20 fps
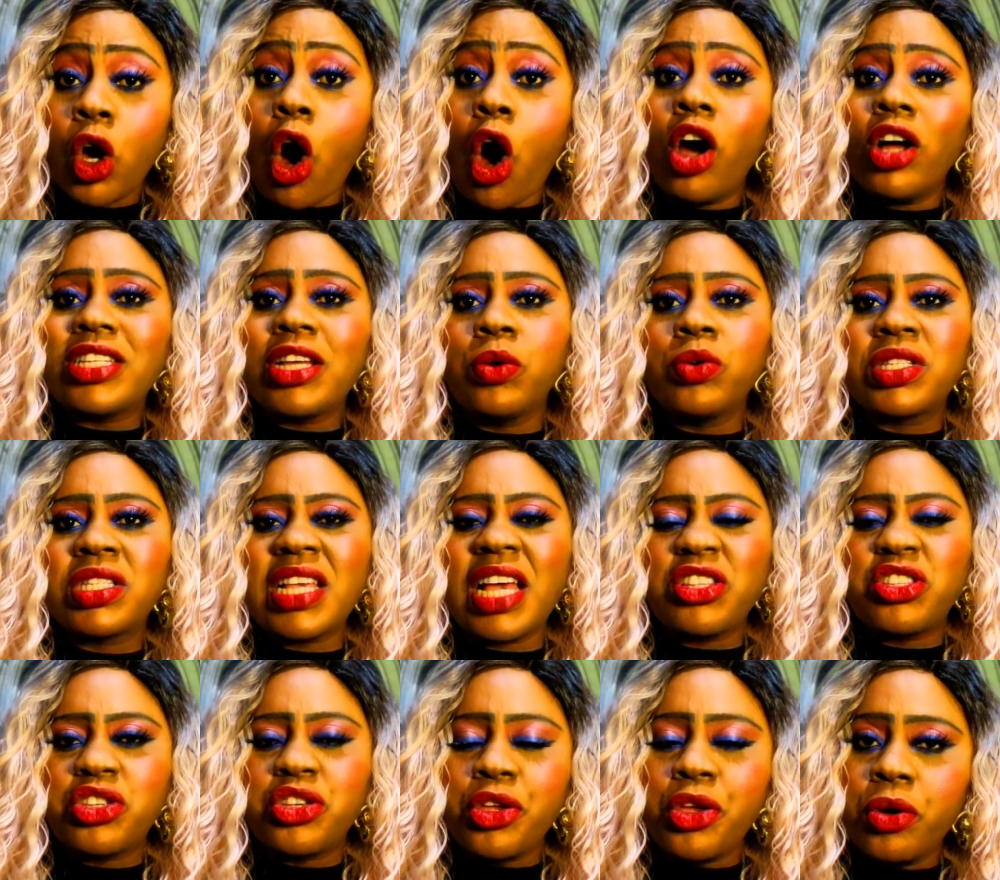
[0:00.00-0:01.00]
Or they will
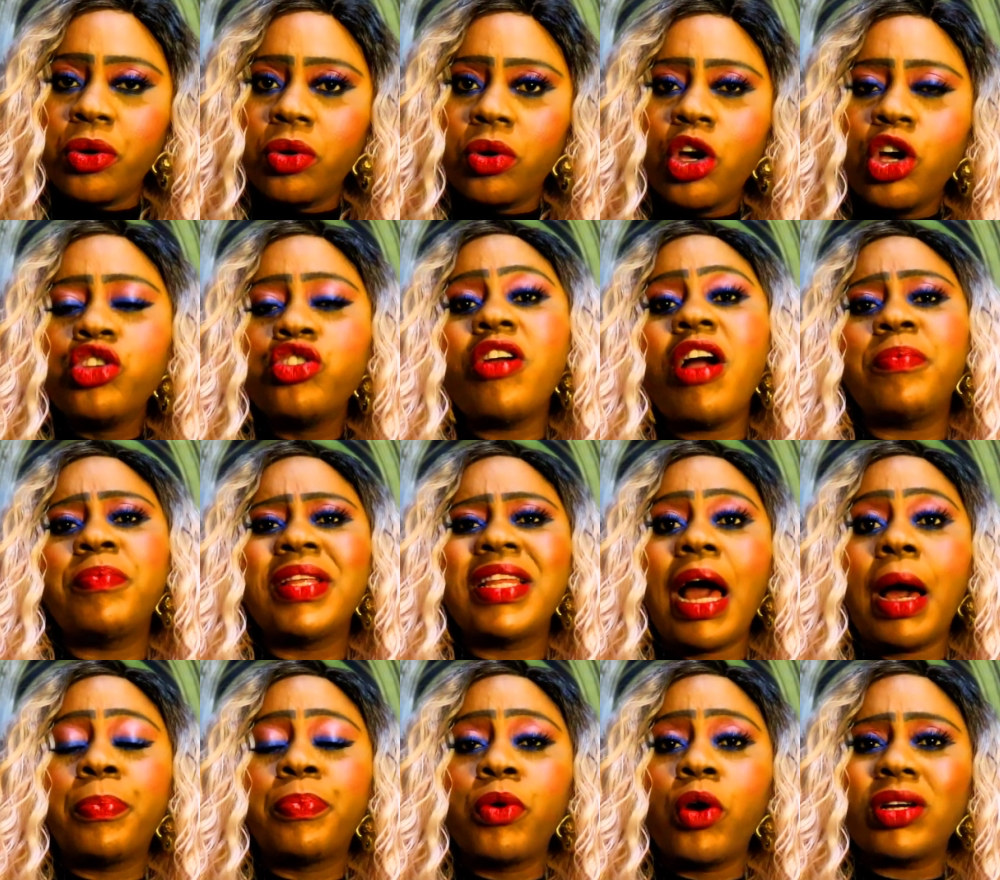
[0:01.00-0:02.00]
say to you, you have
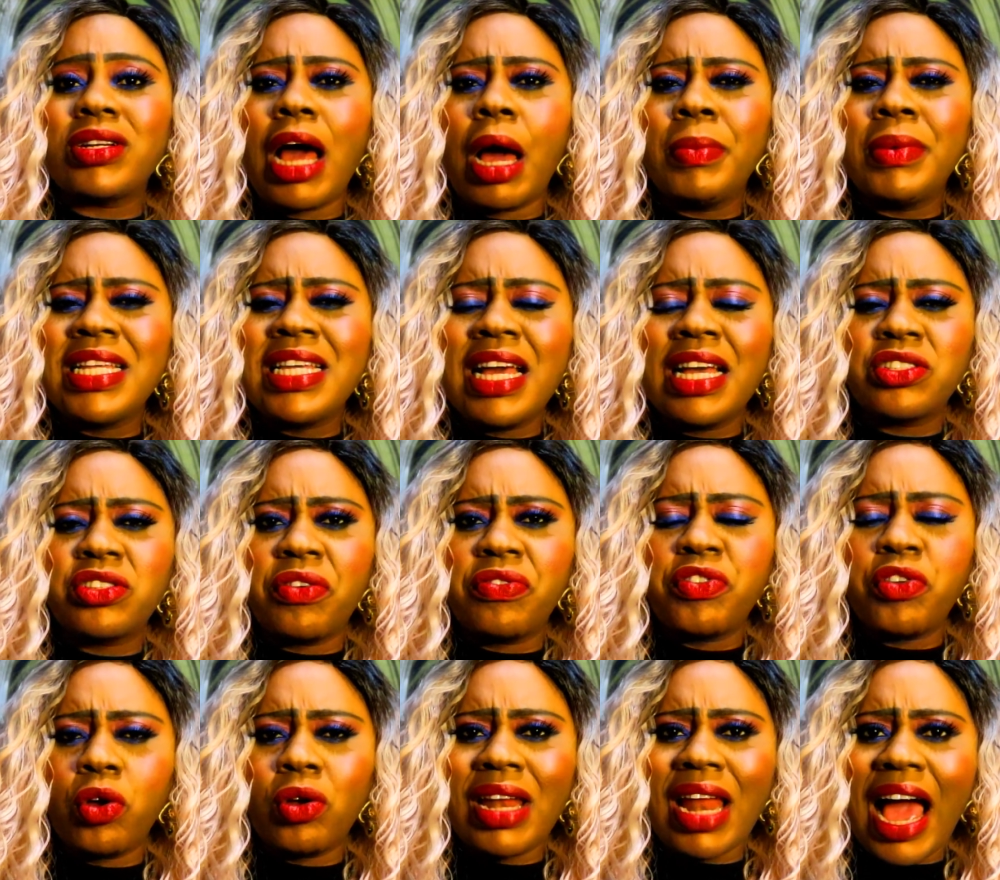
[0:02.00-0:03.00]
been abroad how many years
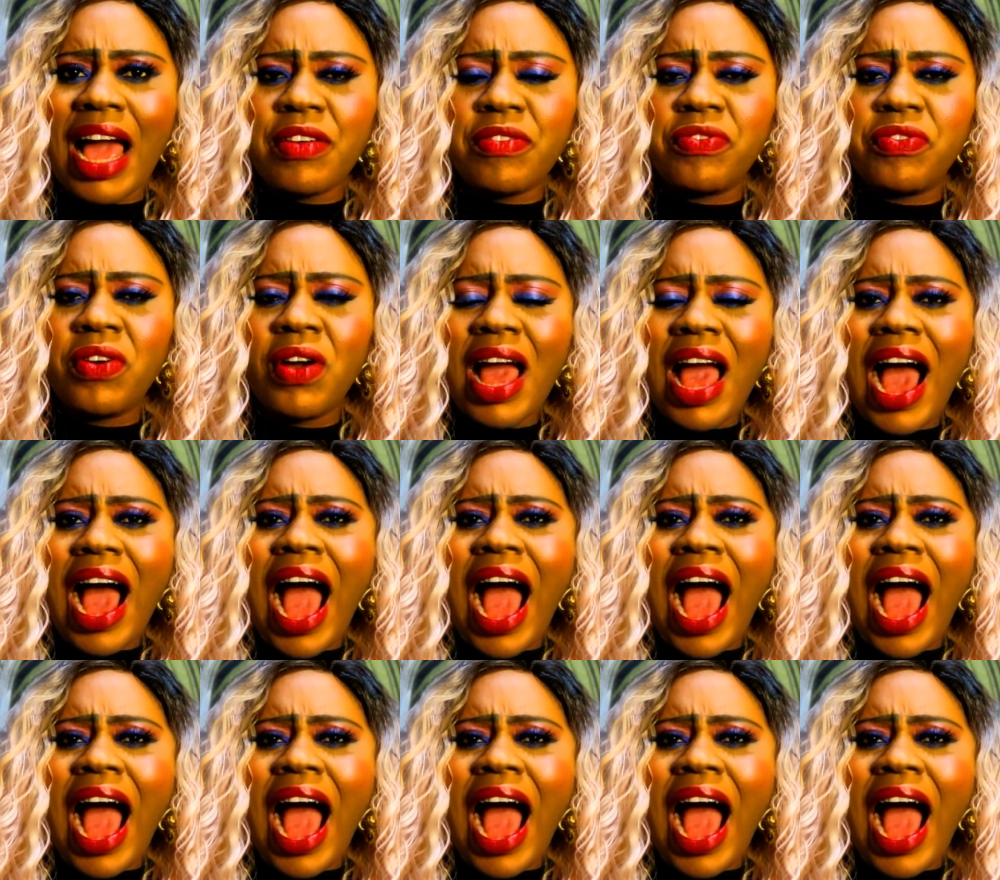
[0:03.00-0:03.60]
of your life?